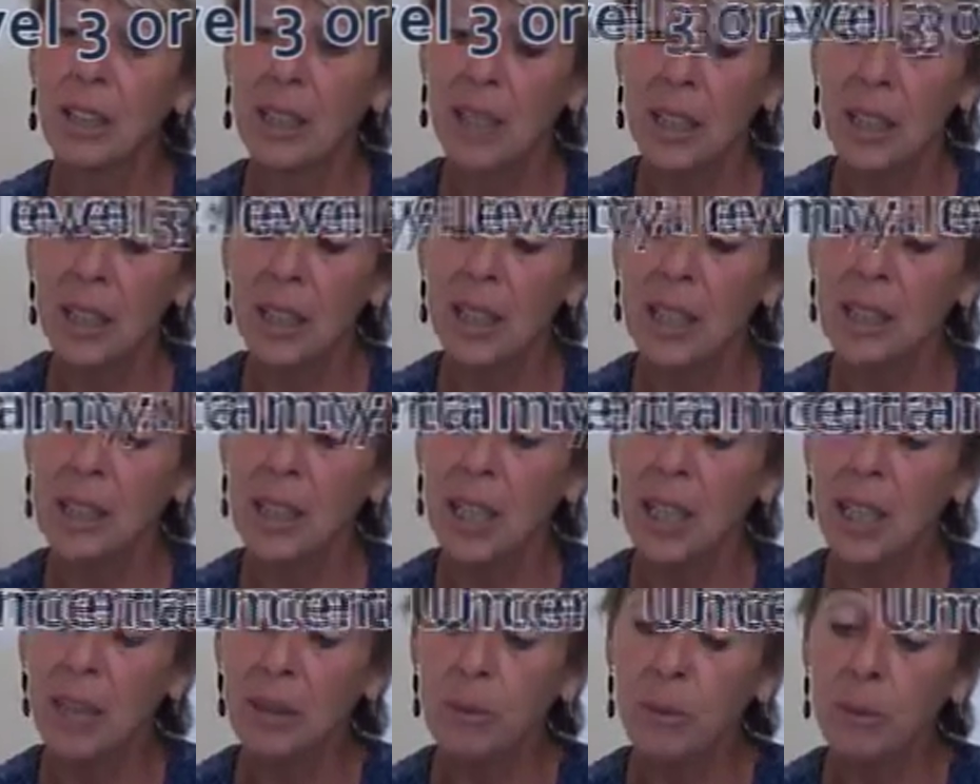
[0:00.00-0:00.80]
Eh, and
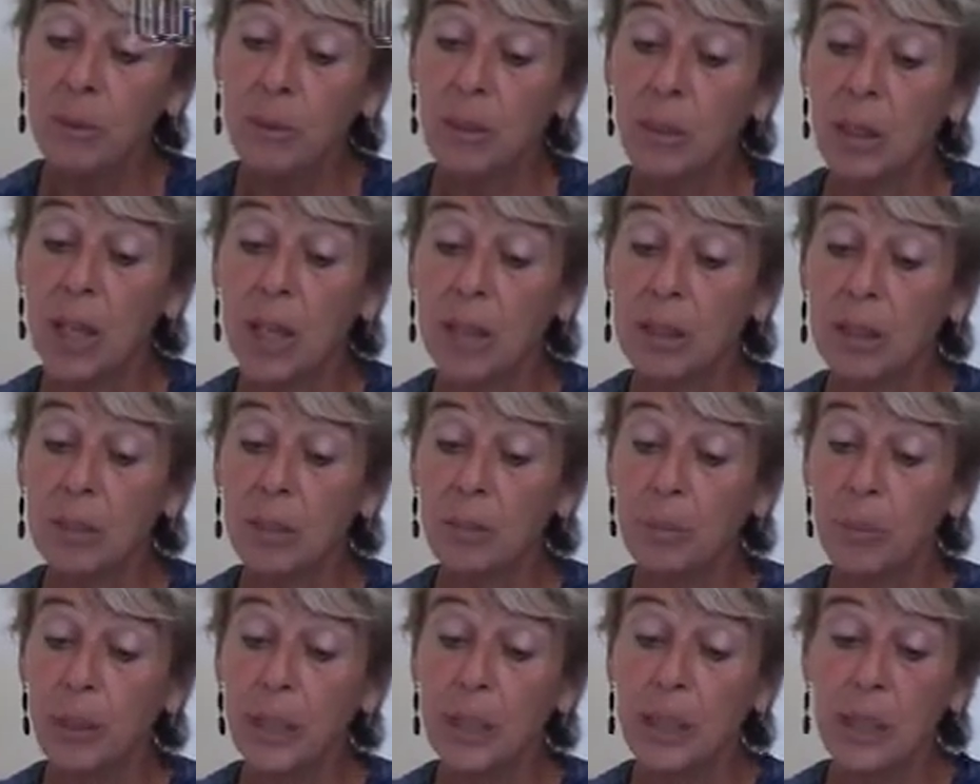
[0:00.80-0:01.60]
then we will ask the
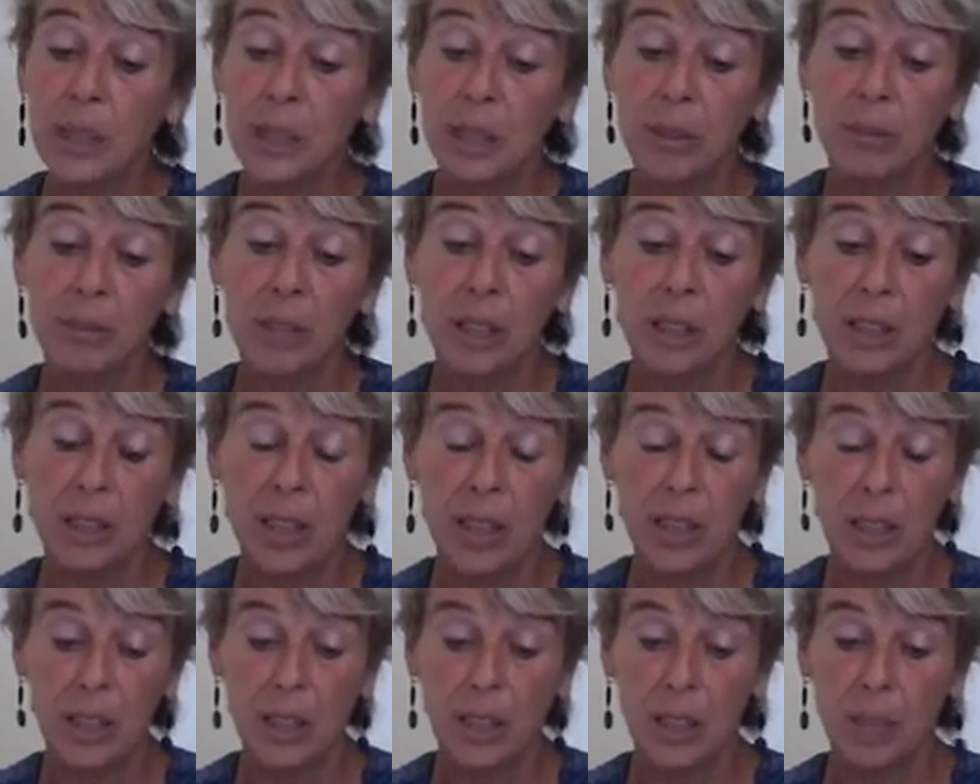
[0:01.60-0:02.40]
patient if there's
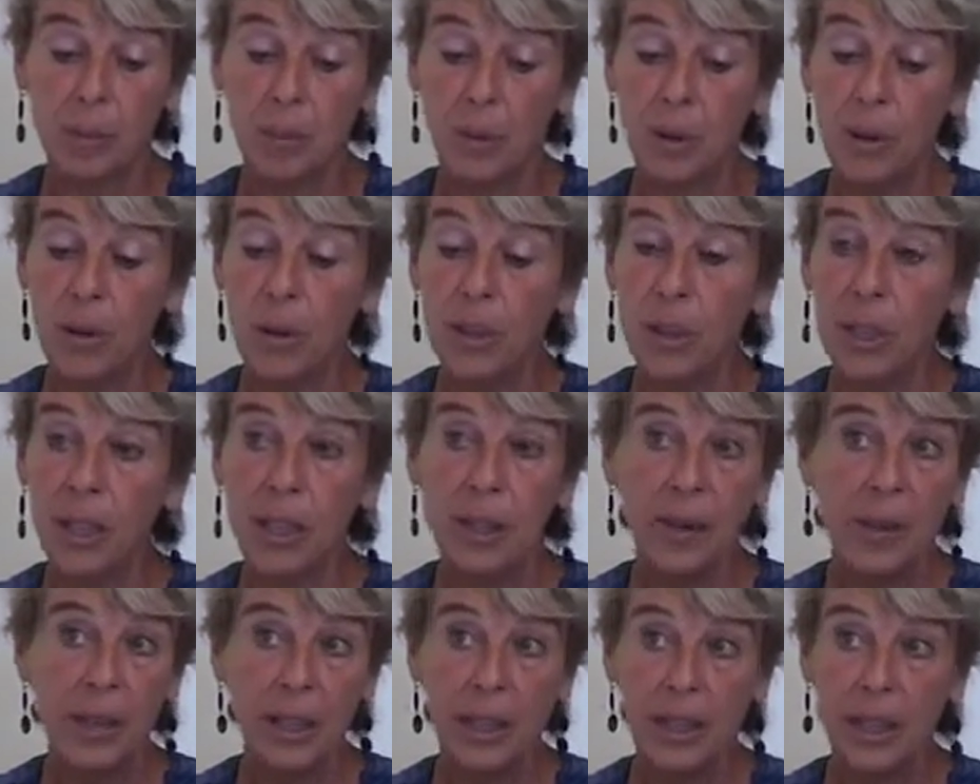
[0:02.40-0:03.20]
anything more.
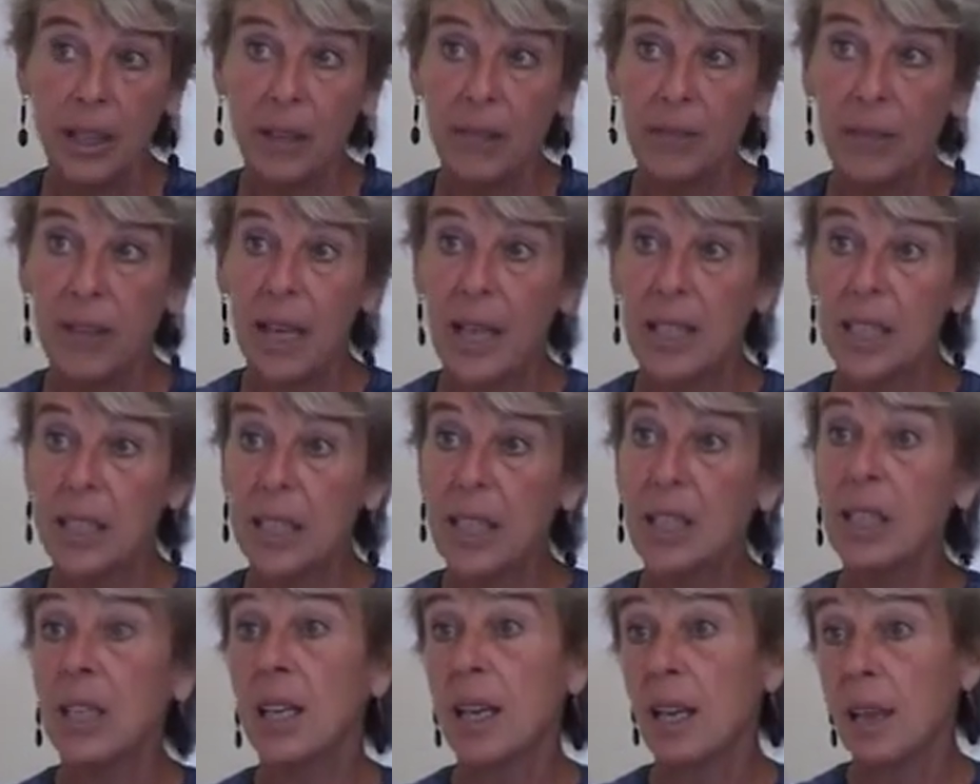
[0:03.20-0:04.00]
If that's
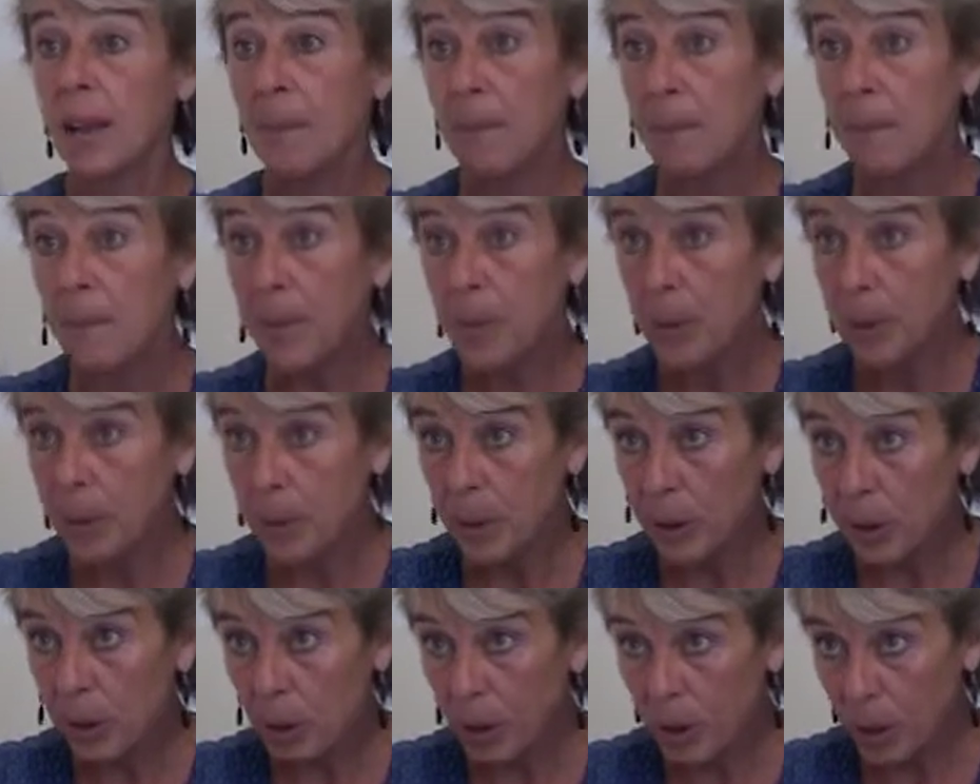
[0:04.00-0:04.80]
it, we
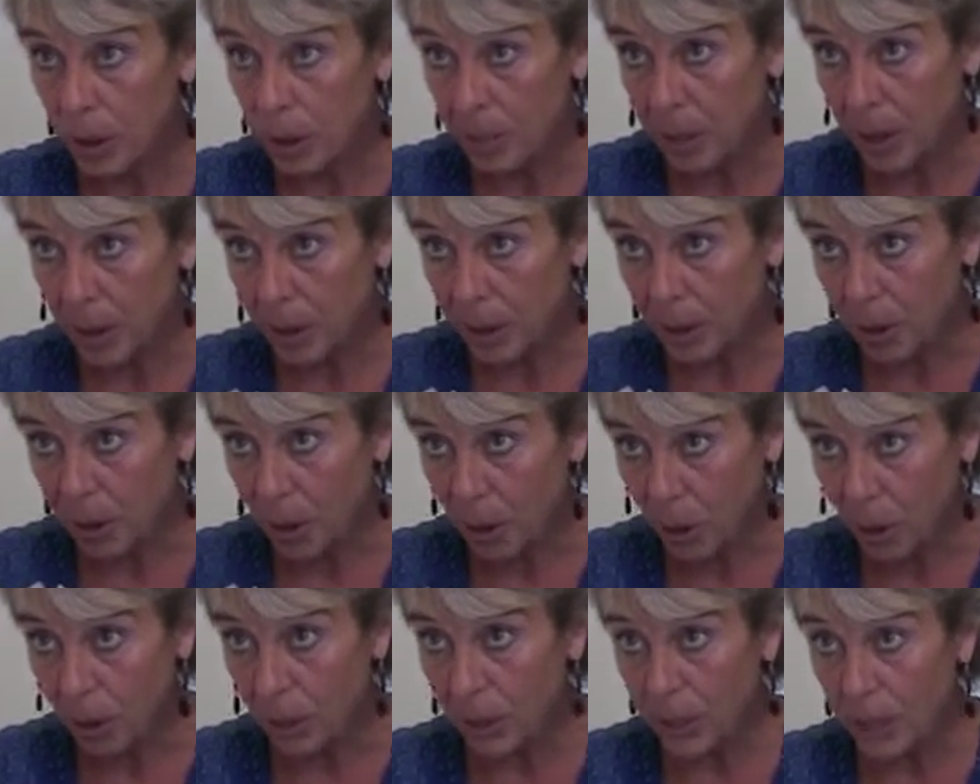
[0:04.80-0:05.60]
will talk about
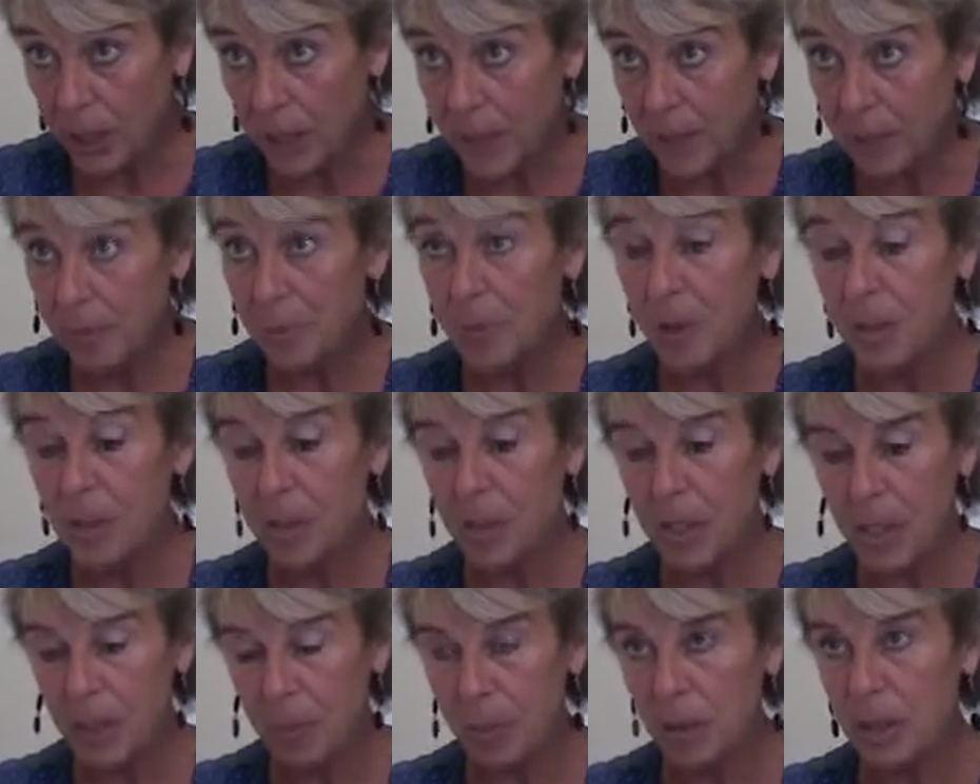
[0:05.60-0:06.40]
only
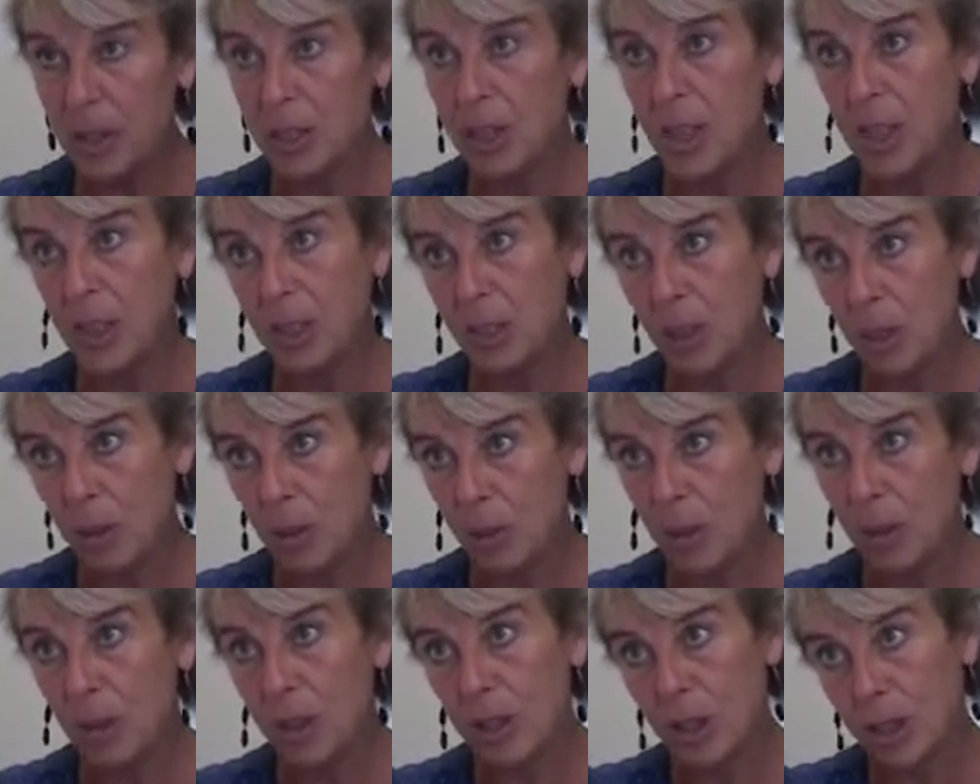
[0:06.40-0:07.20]
sleeplessness,
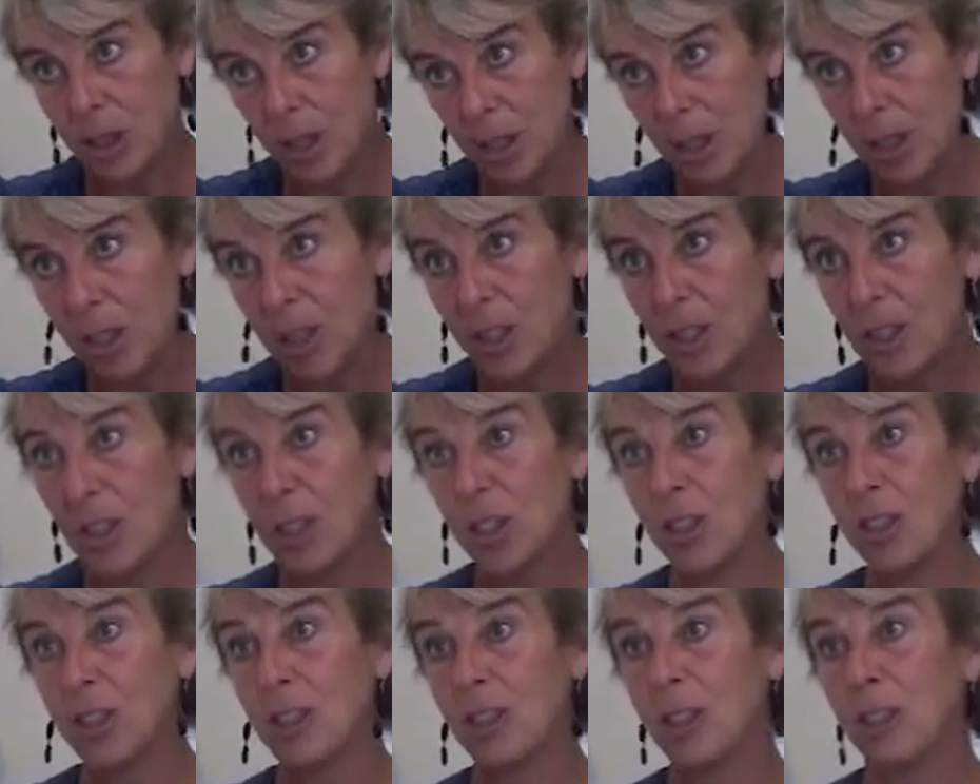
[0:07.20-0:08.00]
warts,
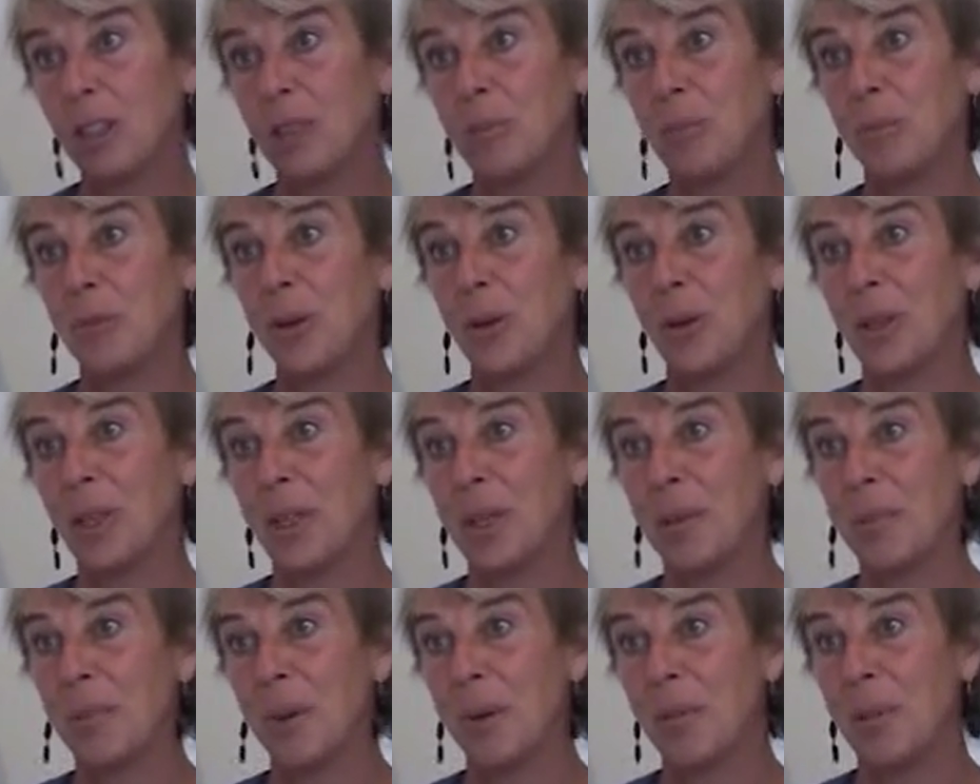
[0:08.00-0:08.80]
uncertainty,
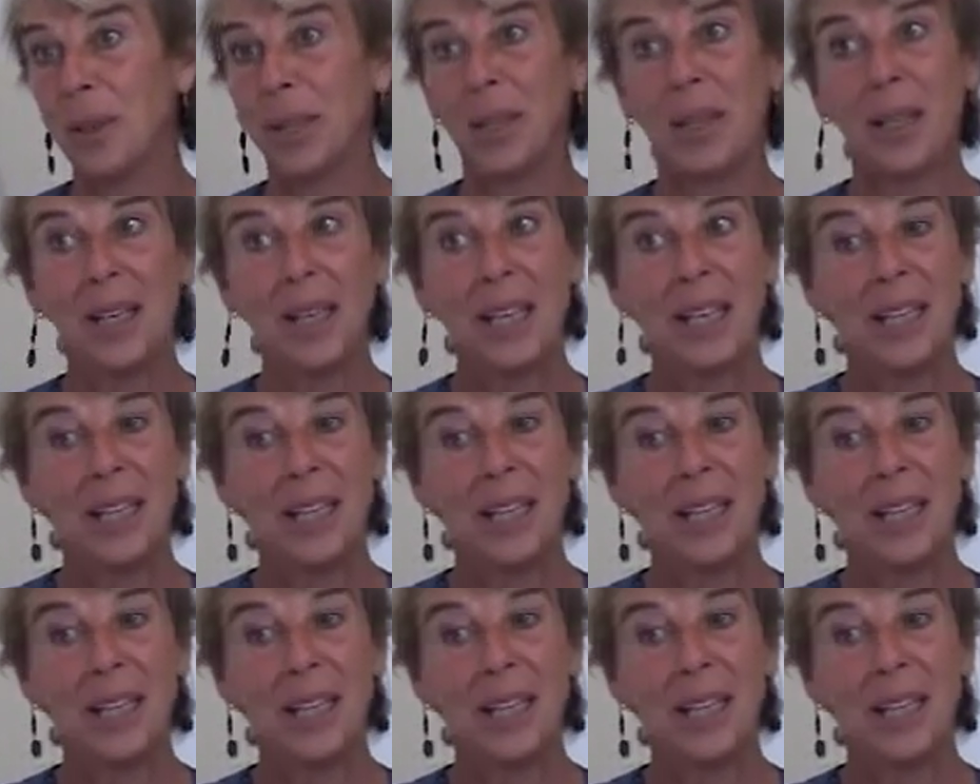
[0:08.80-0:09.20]
talking in public.